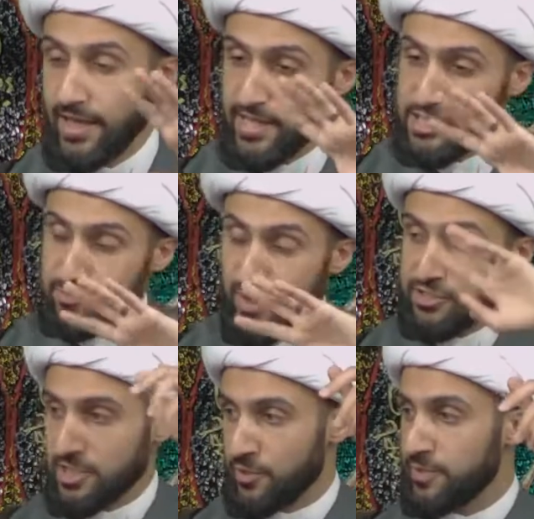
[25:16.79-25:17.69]

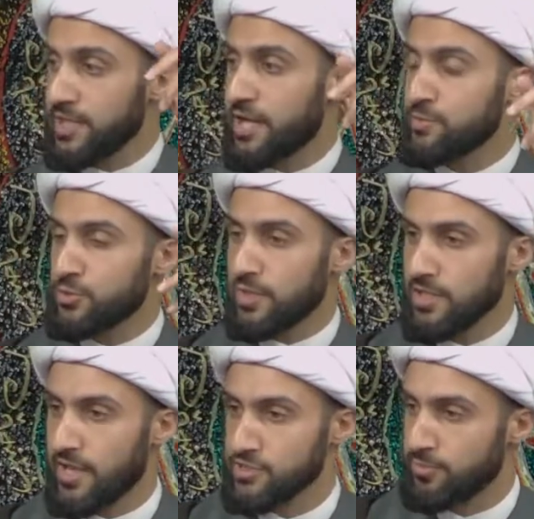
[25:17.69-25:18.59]
especially when they come to
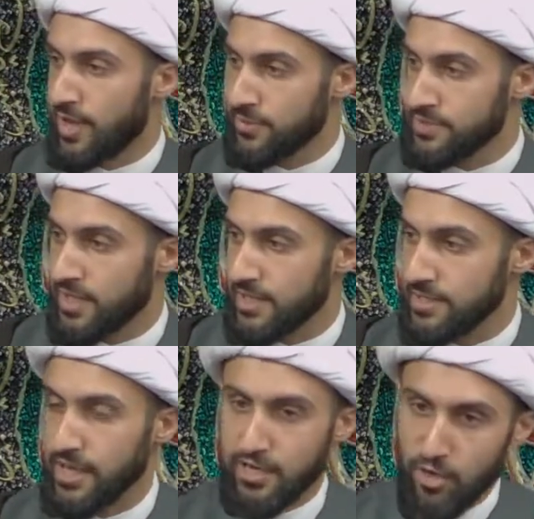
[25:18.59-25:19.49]
Allah subhanahu wa ta'ala,
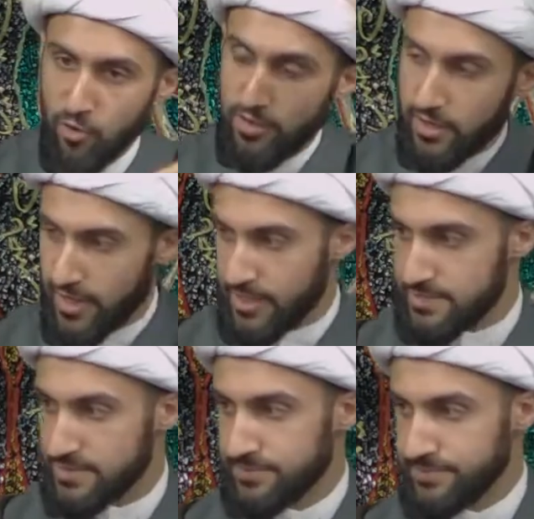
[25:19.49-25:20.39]
they are over our heads.
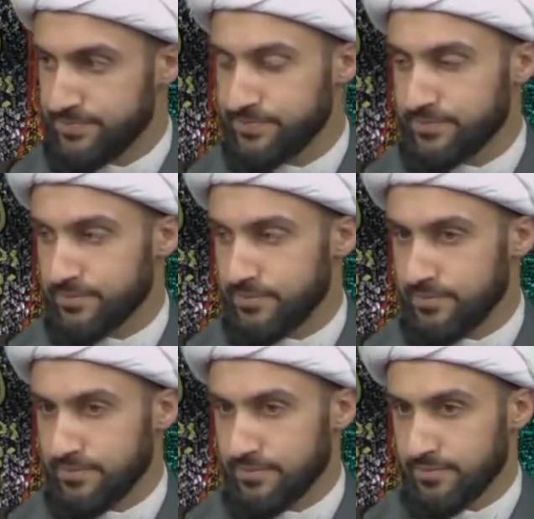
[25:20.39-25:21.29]

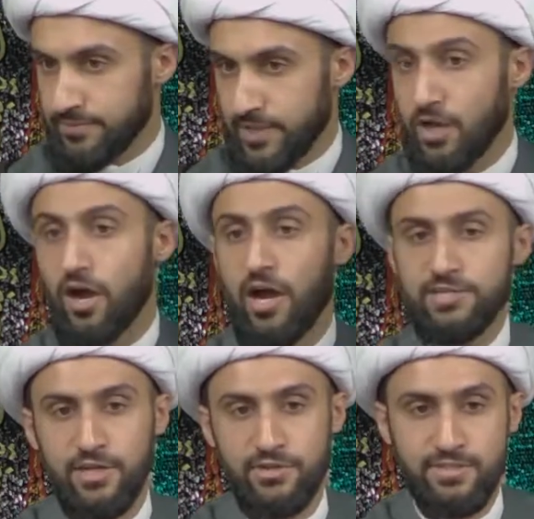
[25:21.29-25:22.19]
They are hard
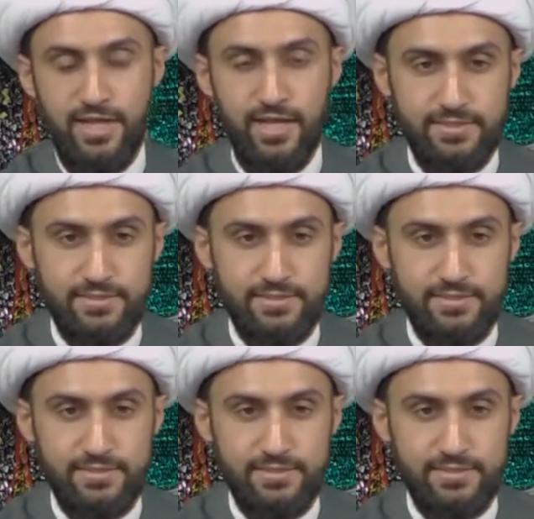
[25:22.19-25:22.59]
to understand.